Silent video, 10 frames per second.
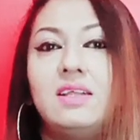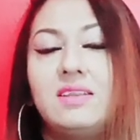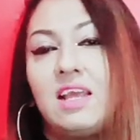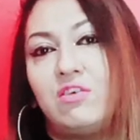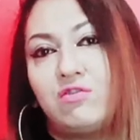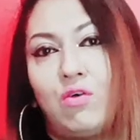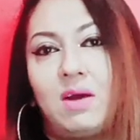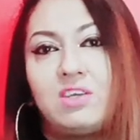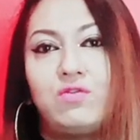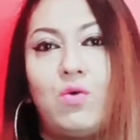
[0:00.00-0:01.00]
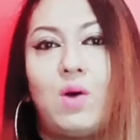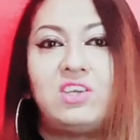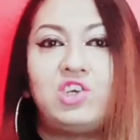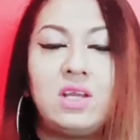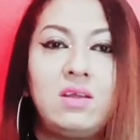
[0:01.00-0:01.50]
Thank you so much for
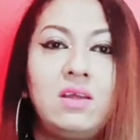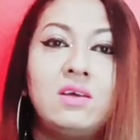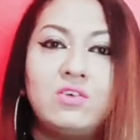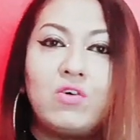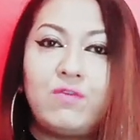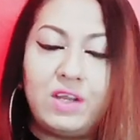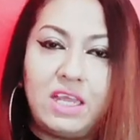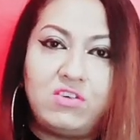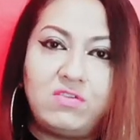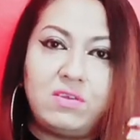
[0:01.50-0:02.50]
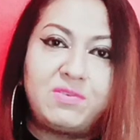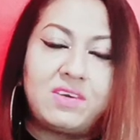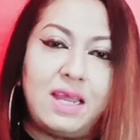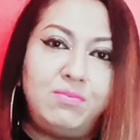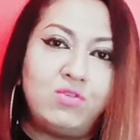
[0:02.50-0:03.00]
watching. Don't forget to
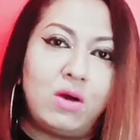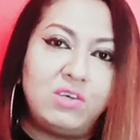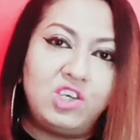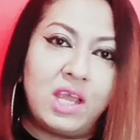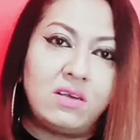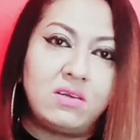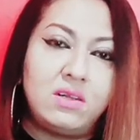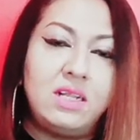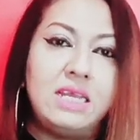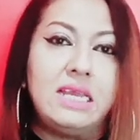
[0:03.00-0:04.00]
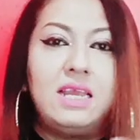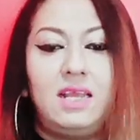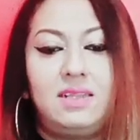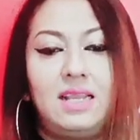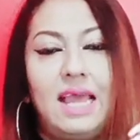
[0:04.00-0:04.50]
subscribe to our channel,
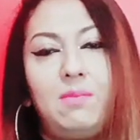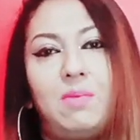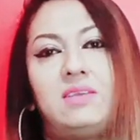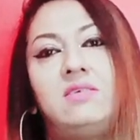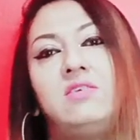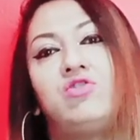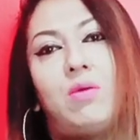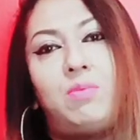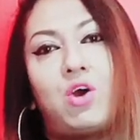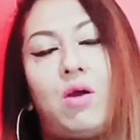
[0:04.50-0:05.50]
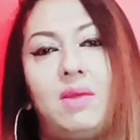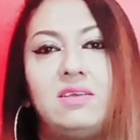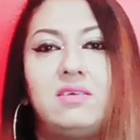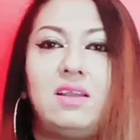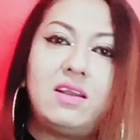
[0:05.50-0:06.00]
hit the like button, drop a
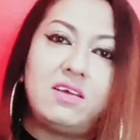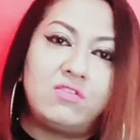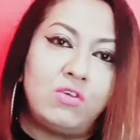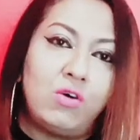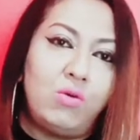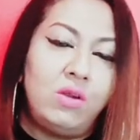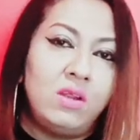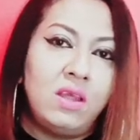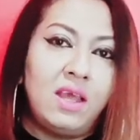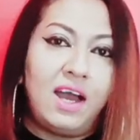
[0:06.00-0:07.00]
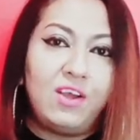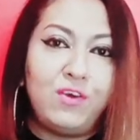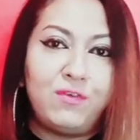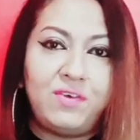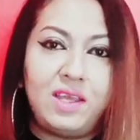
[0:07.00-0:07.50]
comment, let us know how you
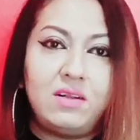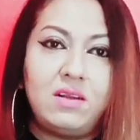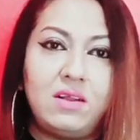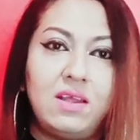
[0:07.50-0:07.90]
feel.